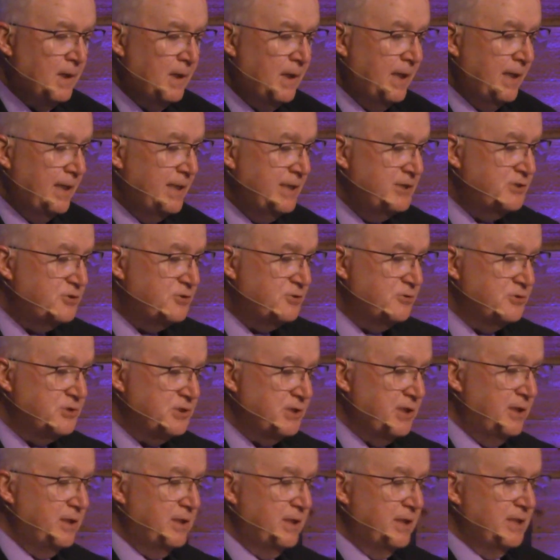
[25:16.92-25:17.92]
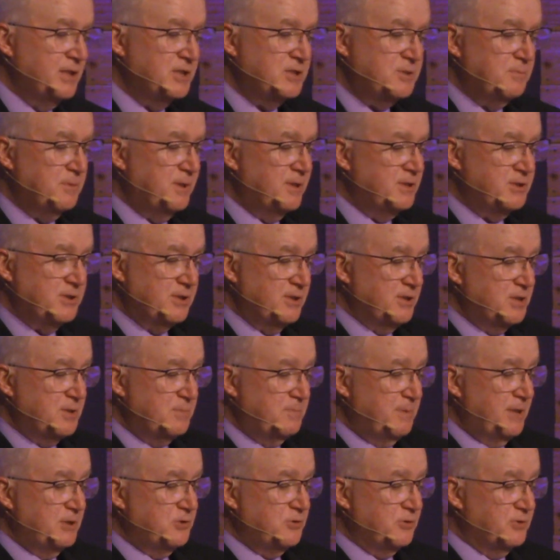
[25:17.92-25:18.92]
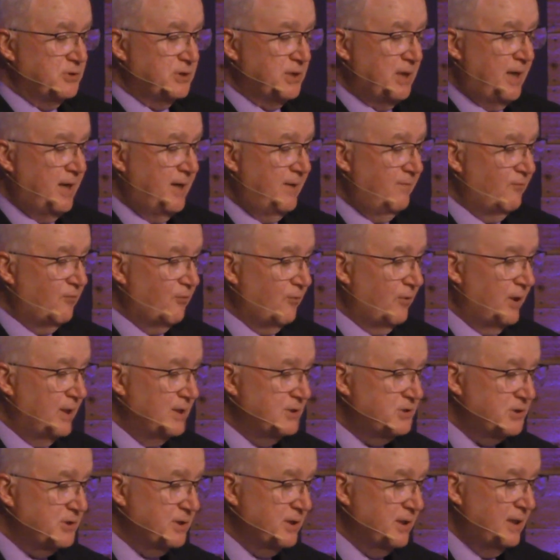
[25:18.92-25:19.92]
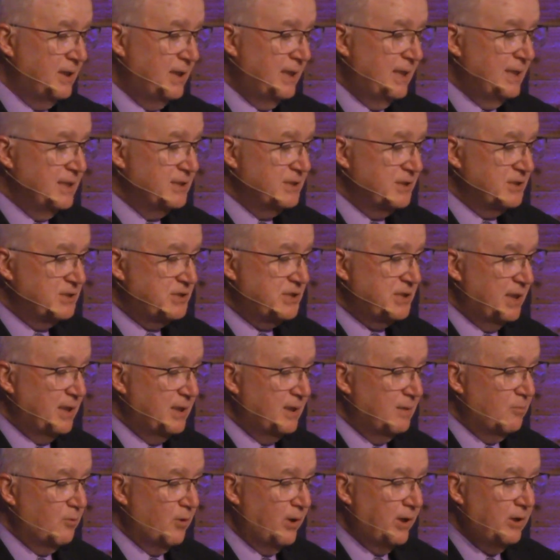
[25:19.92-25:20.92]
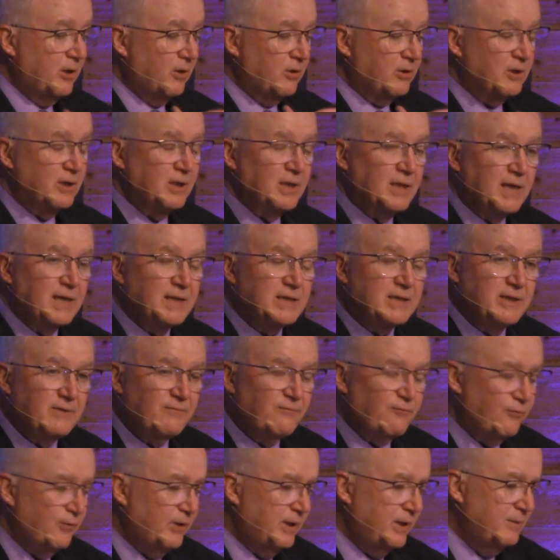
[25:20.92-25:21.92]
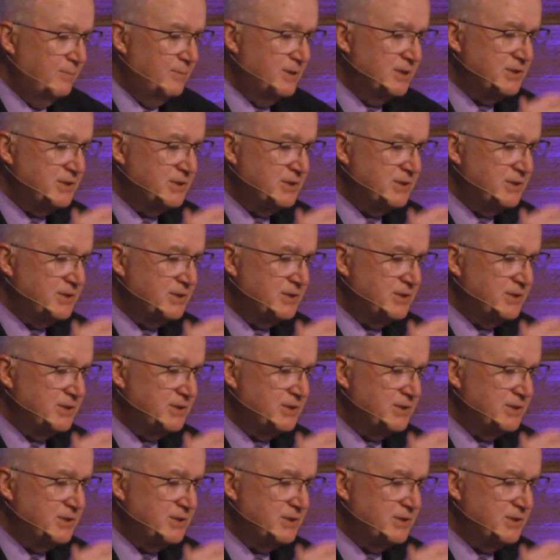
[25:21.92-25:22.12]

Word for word: Easter Sunday is such a special time for us to, to celebrate our collective freedom.